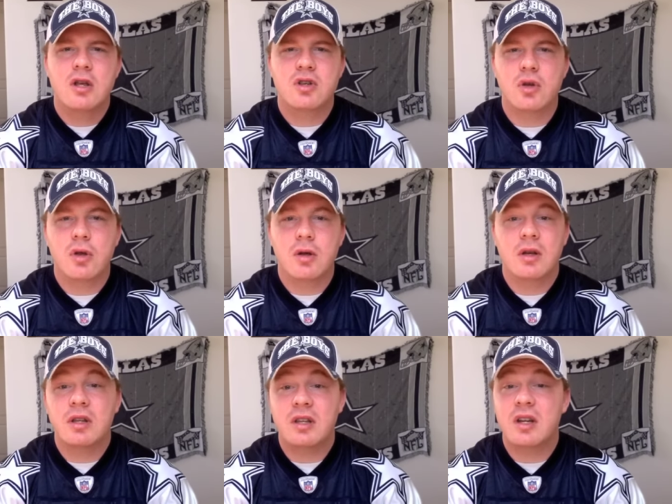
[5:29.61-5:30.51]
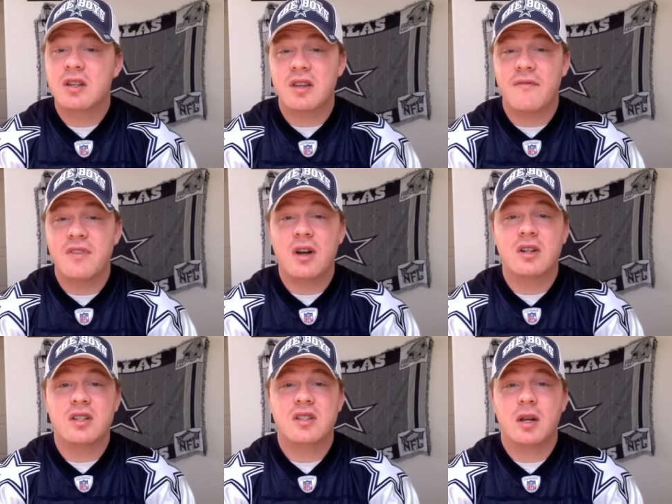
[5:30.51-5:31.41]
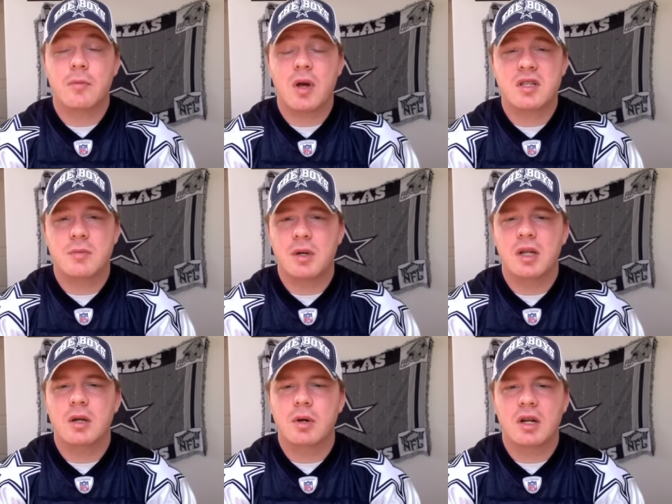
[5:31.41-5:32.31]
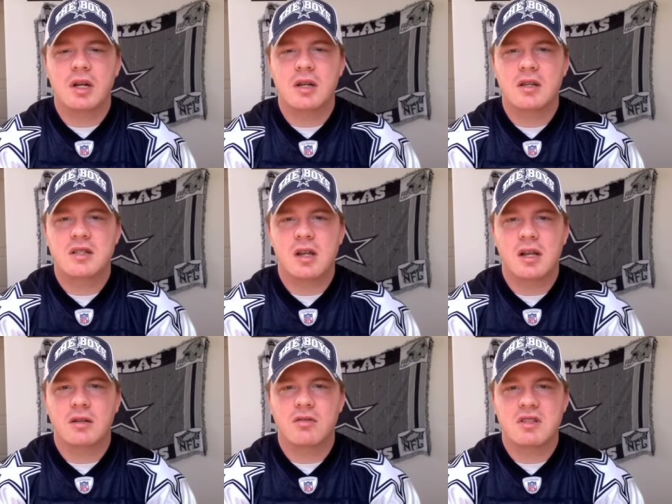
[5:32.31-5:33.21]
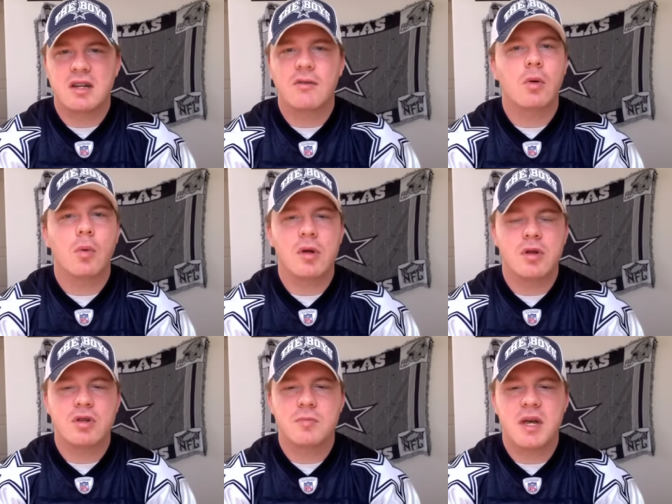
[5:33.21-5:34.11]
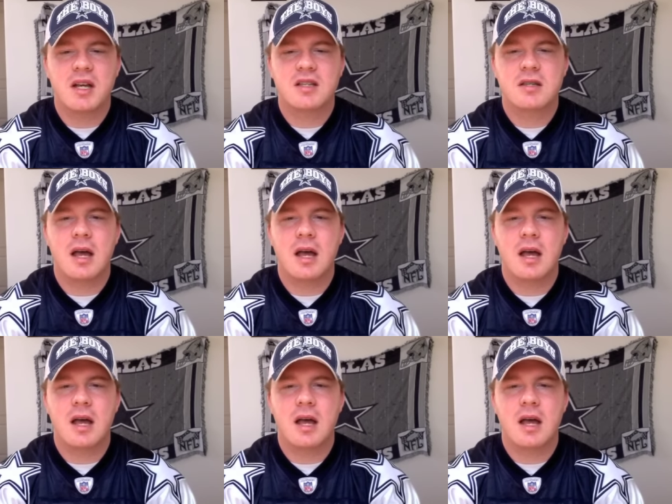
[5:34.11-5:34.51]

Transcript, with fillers: So there's a very distinct possibility we're going to select a receiver on one of those picks.